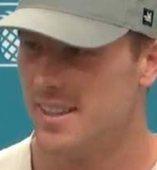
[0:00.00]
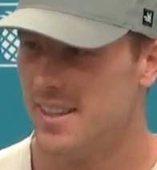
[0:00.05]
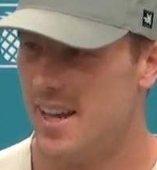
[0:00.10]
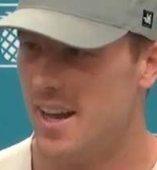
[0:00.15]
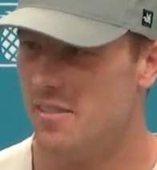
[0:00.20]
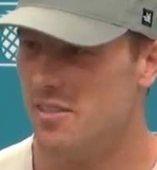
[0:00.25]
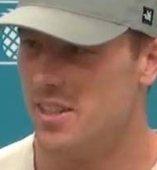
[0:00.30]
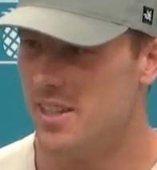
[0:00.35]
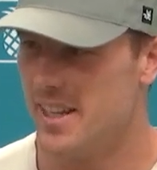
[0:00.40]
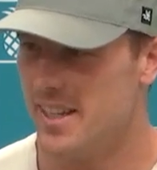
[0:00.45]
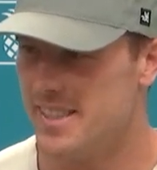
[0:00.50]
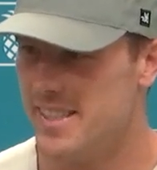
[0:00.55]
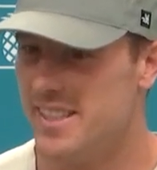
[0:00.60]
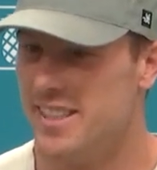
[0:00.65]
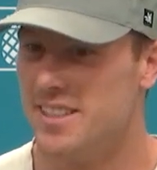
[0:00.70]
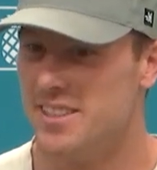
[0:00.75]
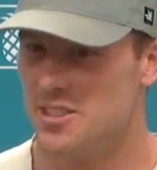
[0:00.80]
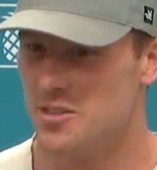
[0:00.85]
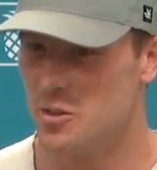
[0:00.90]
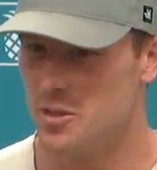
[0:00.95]
having
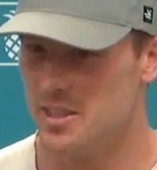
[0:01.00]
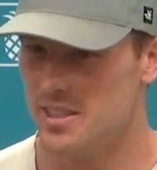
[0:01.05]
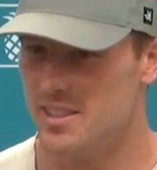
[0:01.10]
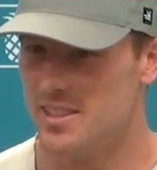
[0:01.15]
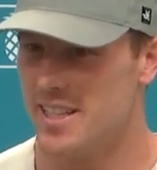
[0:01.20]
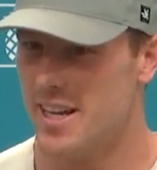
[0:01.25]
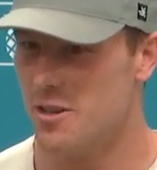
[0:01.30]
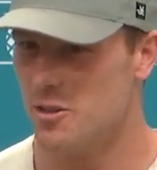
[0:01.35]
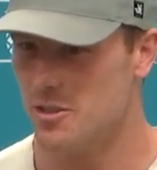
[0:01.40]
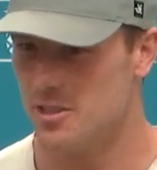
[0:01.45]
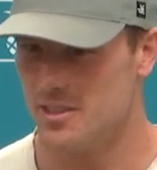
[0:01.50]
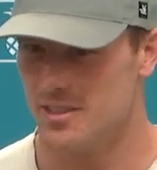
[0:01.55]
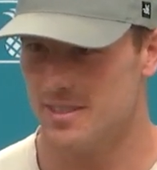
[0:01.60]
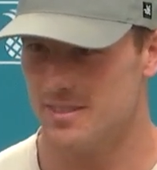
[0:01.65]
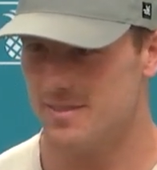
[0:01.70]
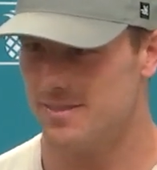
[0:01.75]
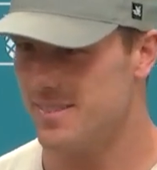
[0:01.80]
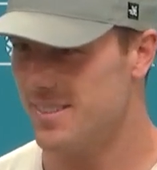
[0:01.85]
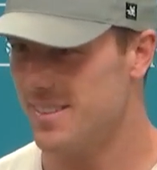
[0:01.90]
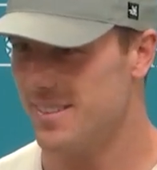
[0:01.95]
ideas of what these towers,
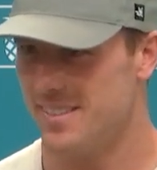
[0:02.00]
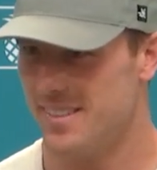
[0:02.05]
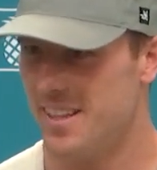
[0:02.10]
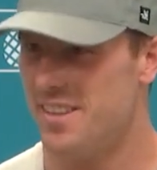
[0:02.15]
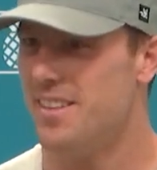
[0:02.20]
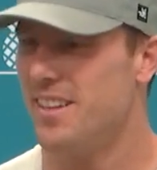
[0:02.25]
they